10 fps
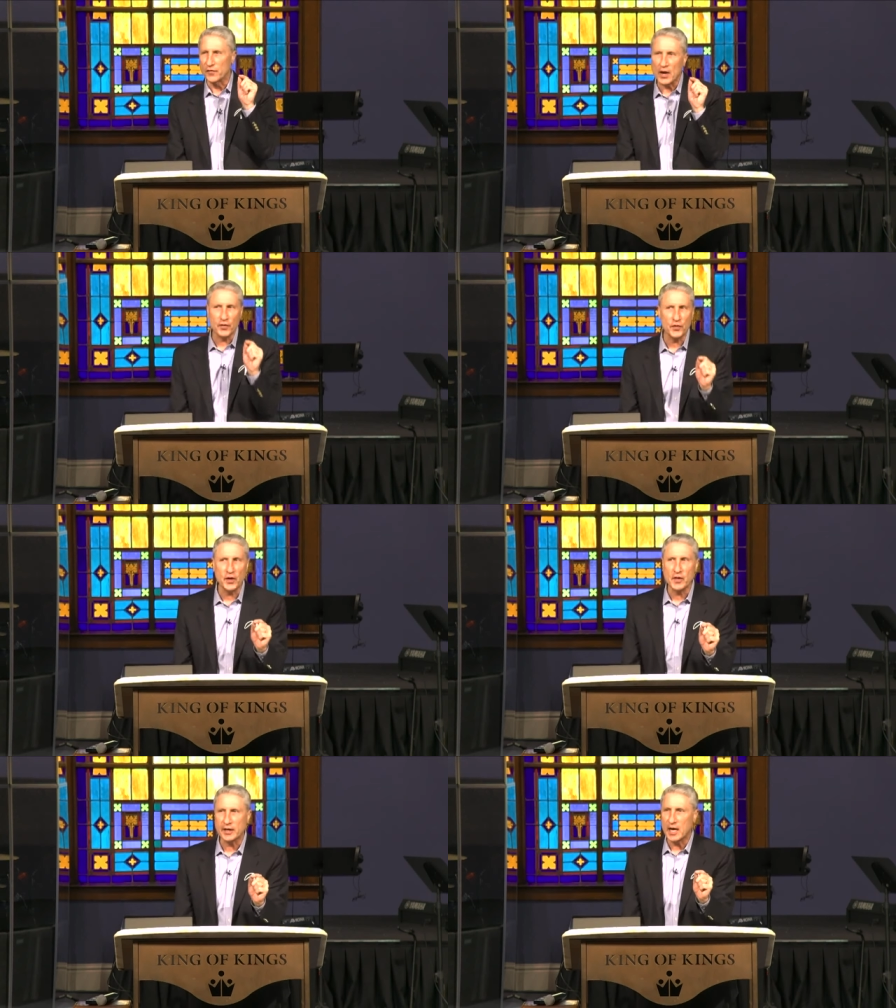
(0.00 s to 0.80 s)
of
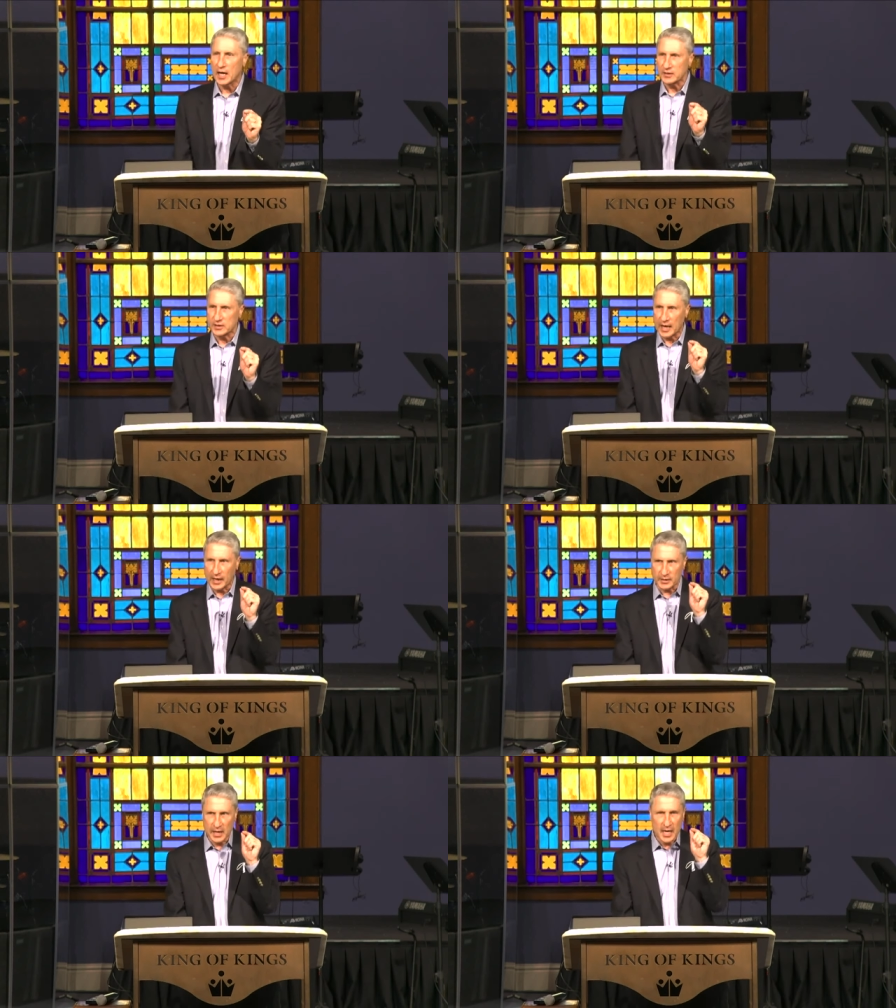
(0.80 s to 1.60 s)
everything that God
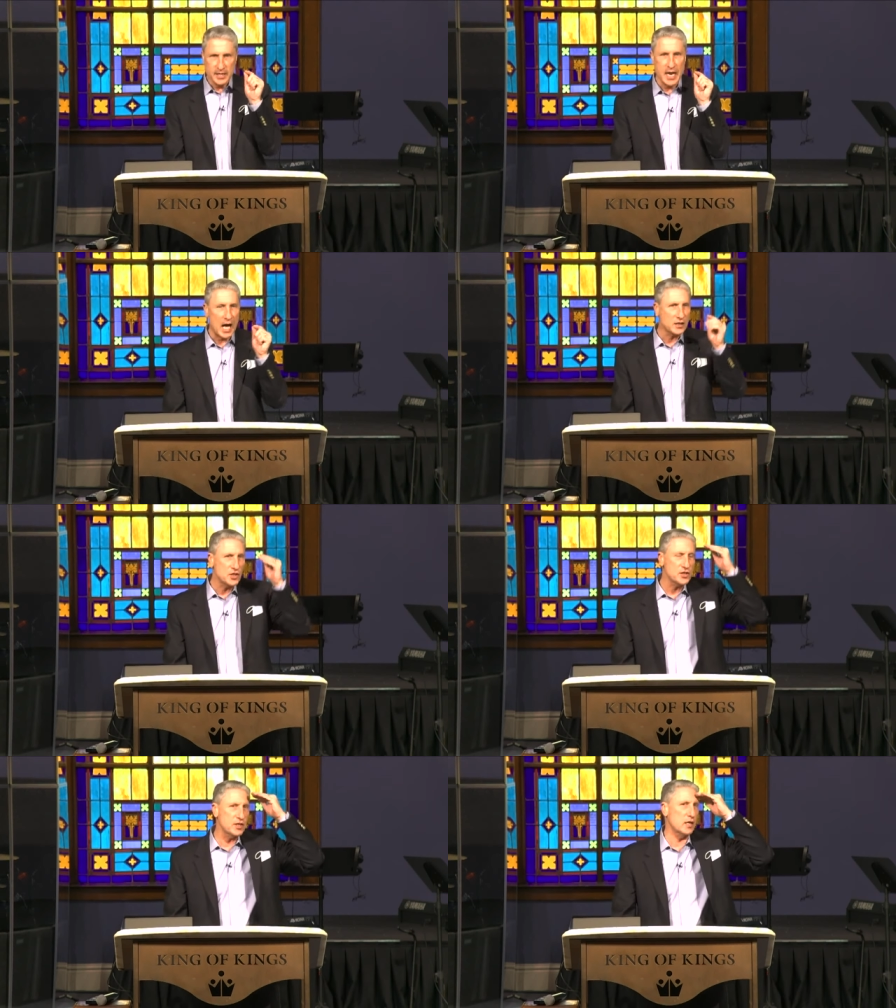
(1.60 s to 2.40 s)
says, not
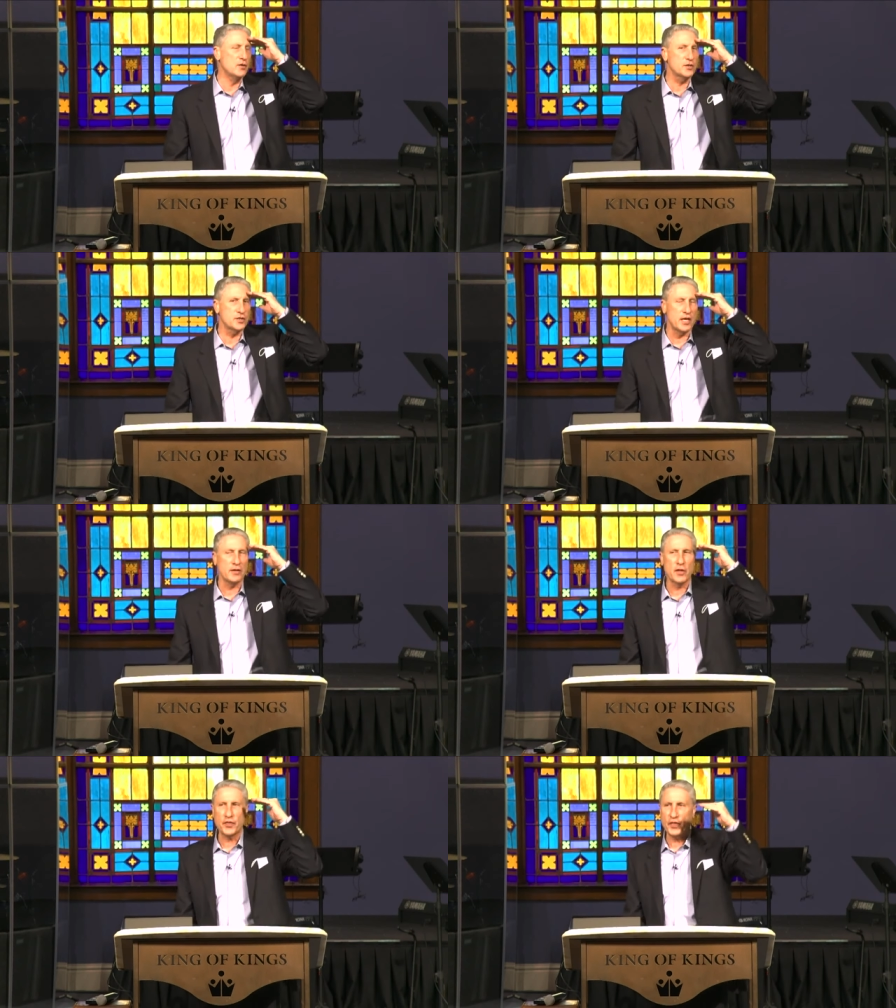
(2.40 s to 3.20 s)
just to
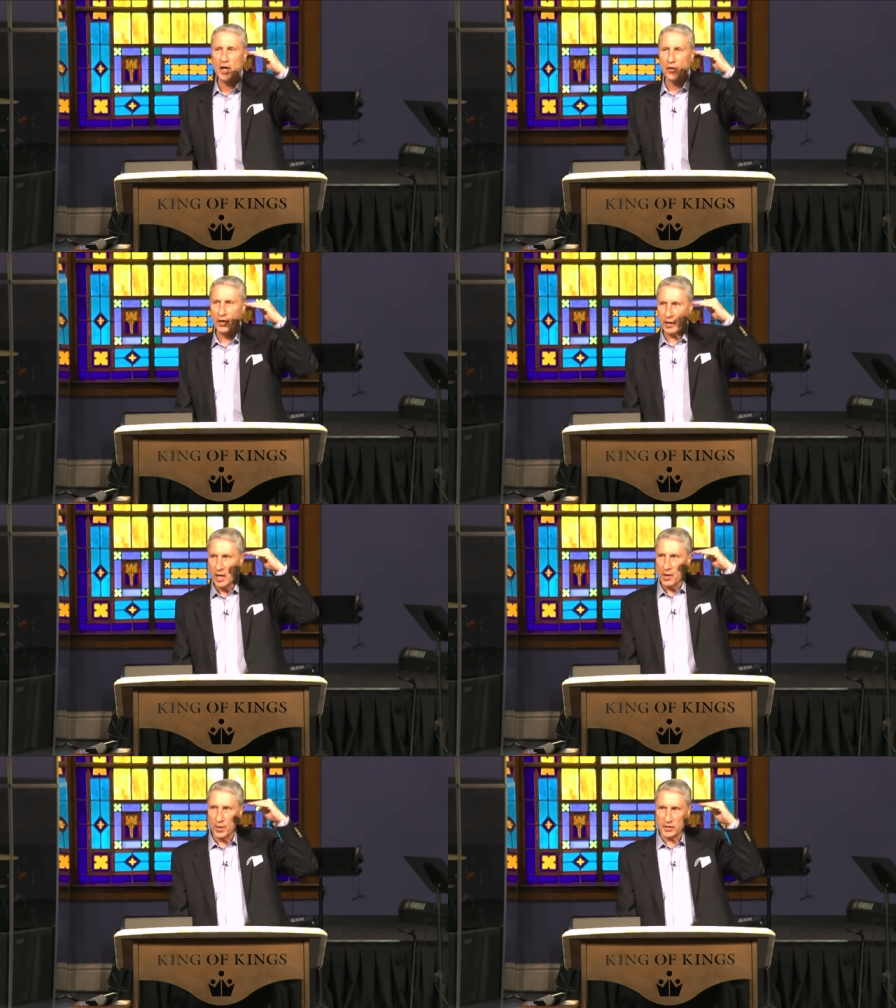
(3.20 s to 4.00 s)
understand the theory,
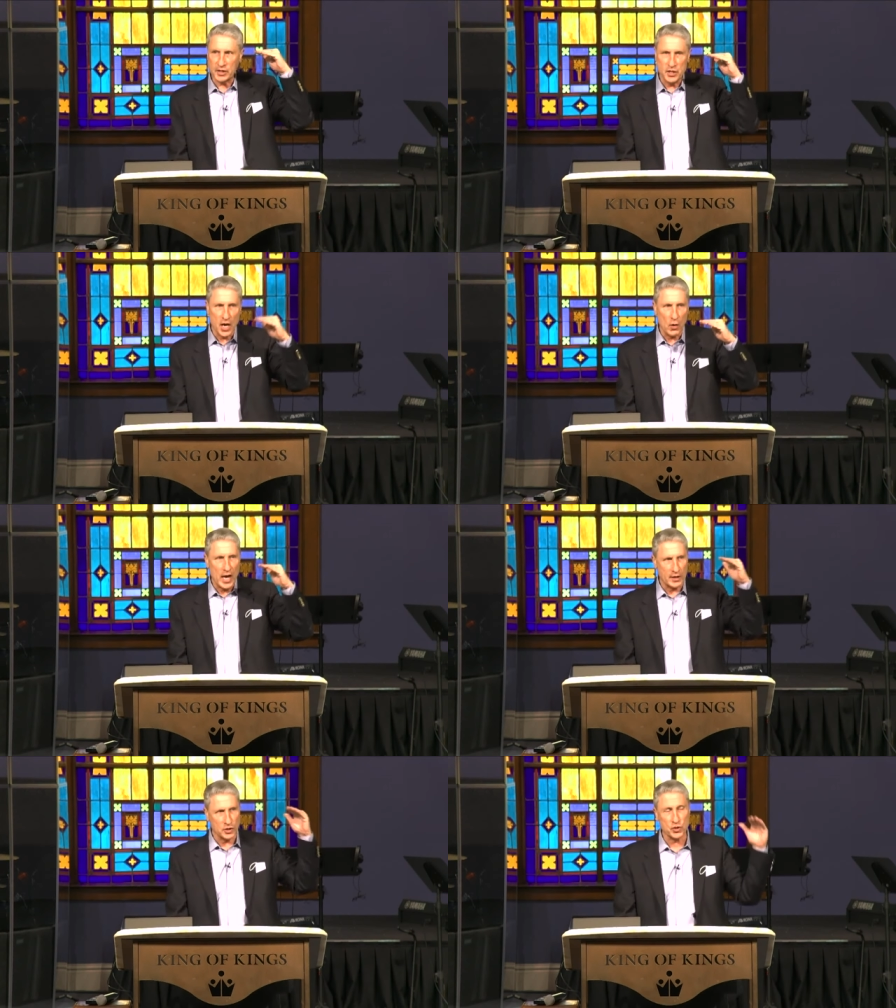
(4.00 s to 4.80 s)
but to know
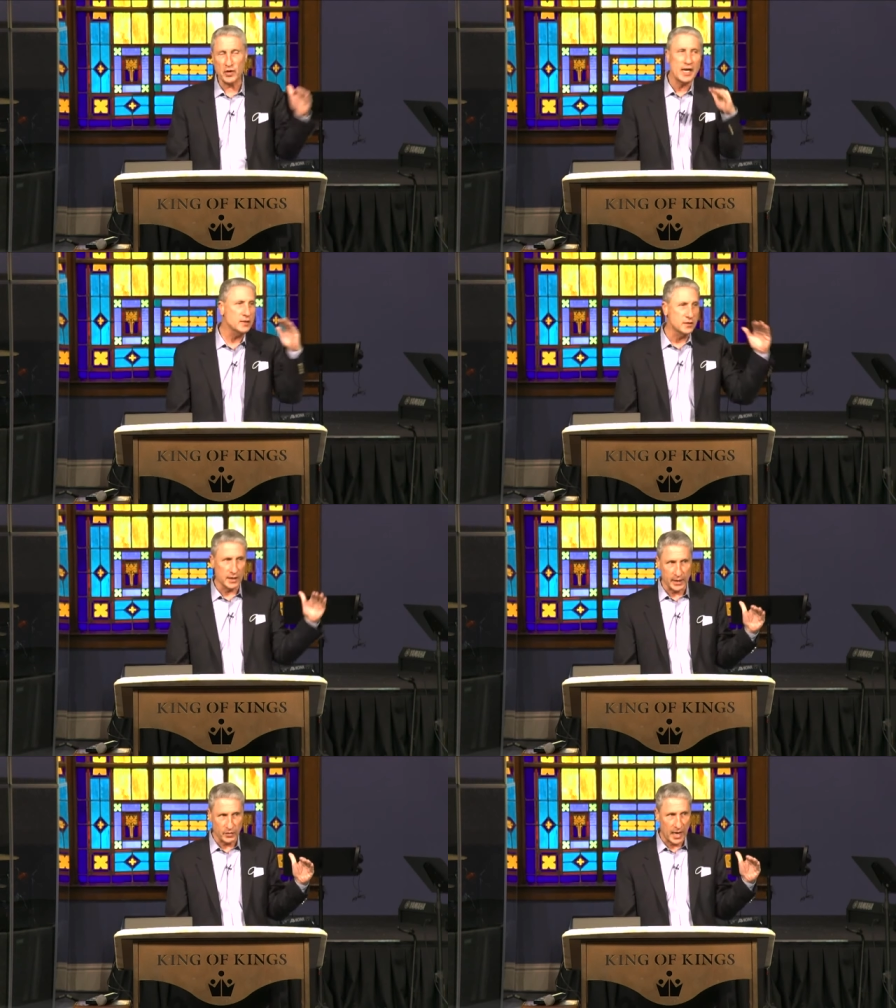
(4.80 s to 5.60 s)
how to
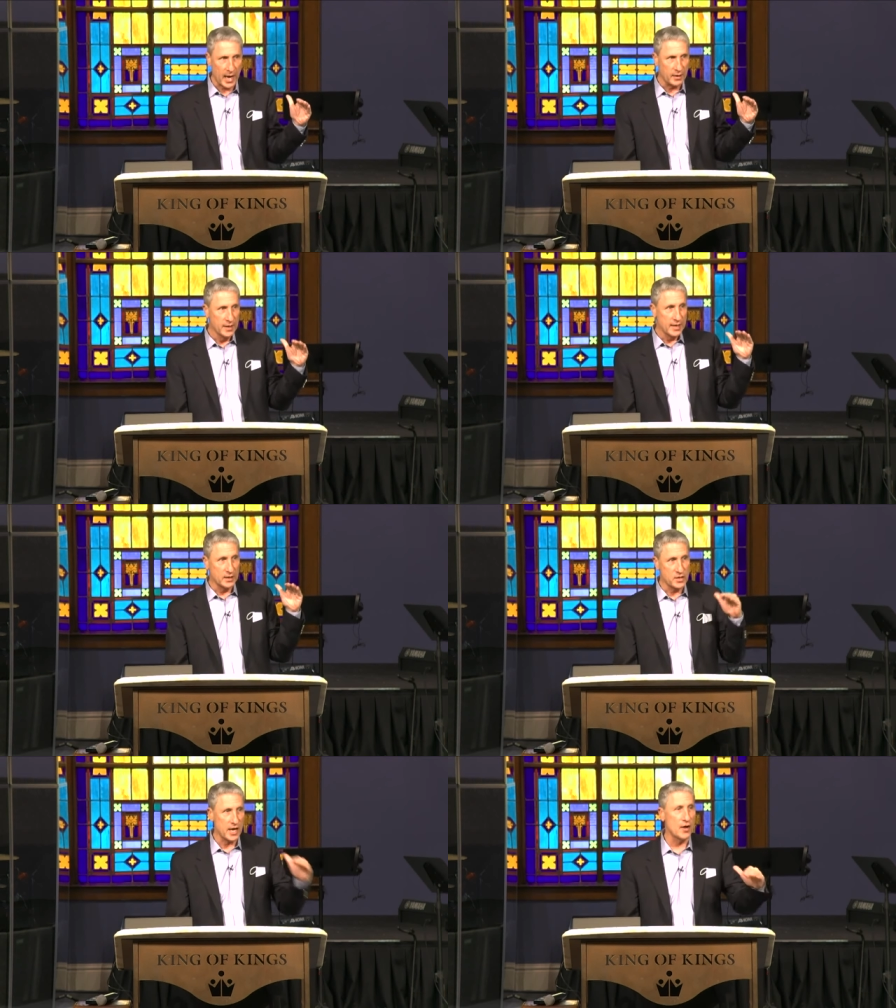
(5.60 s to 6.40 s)
translate that
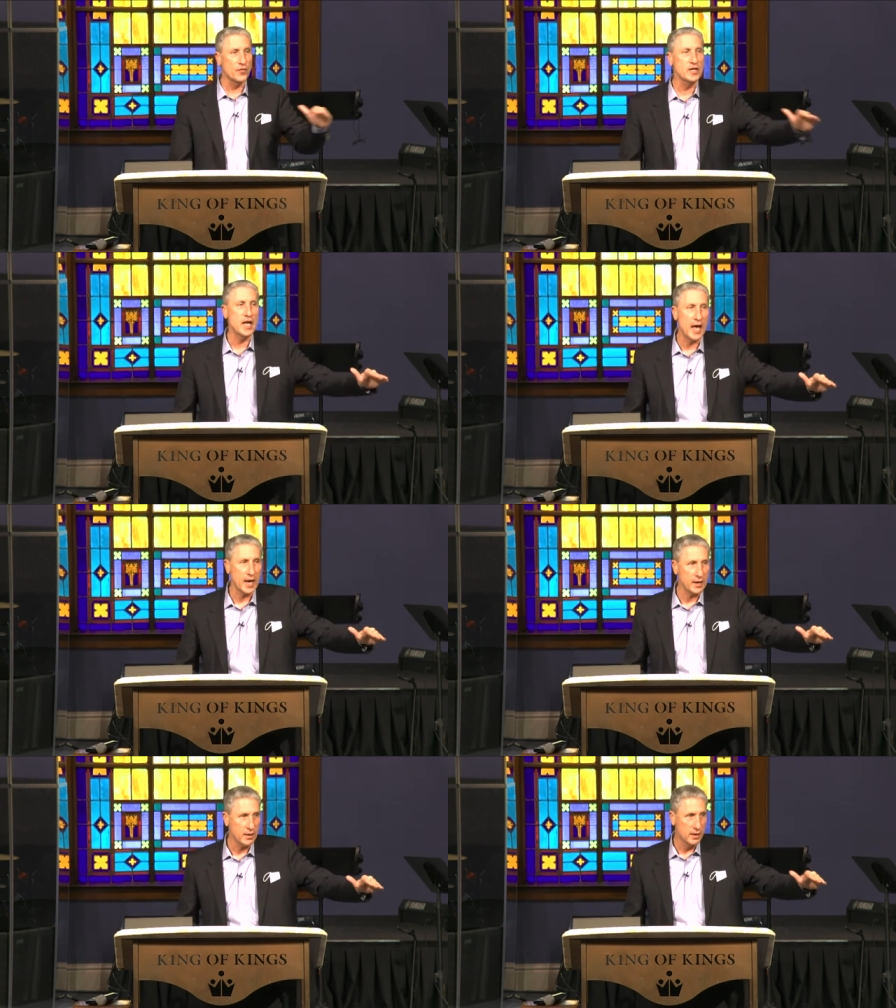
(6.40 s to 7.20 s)
into
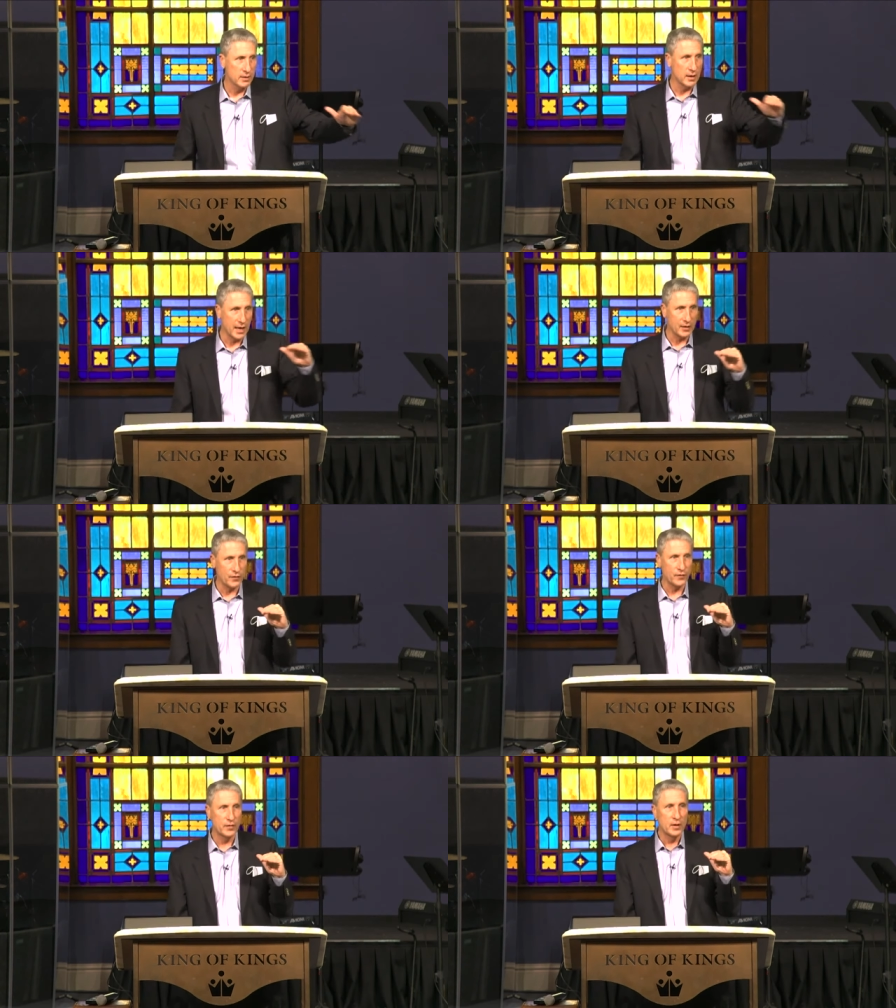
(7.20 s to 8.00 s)
everyday
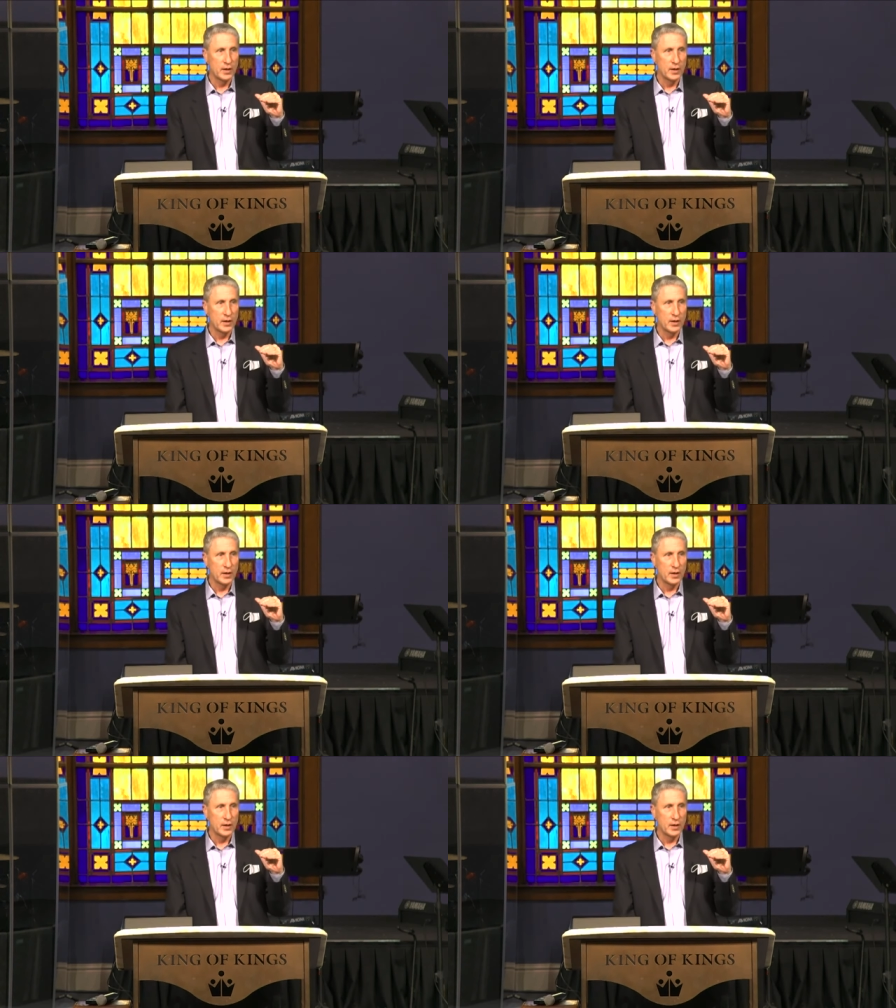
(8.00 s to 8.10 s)
life